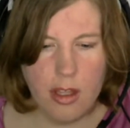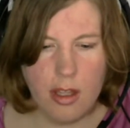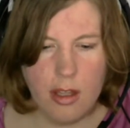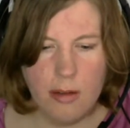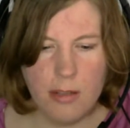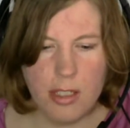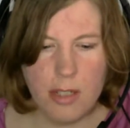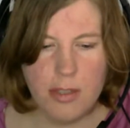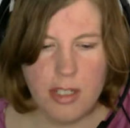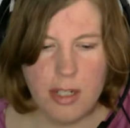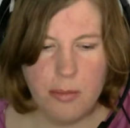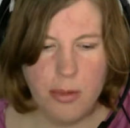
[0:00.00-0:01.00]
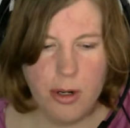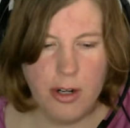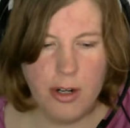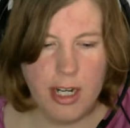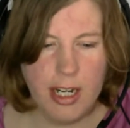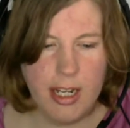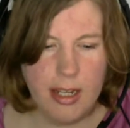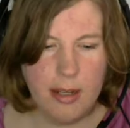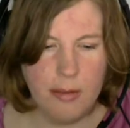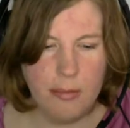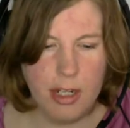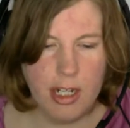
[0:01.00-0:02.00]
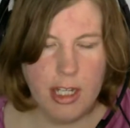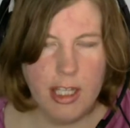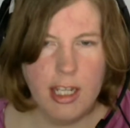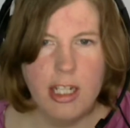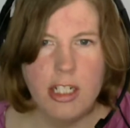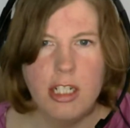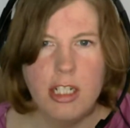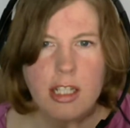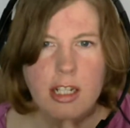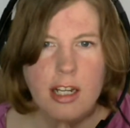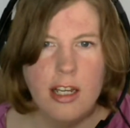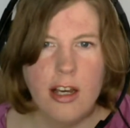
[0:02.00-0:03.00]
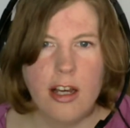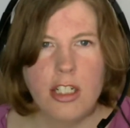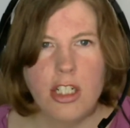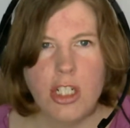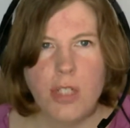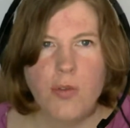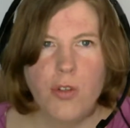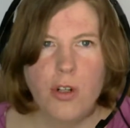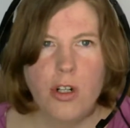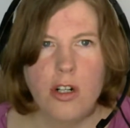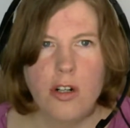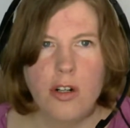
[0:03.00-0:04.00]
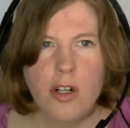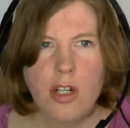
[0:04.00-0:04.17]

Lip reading: it was a temporary medication that I got just for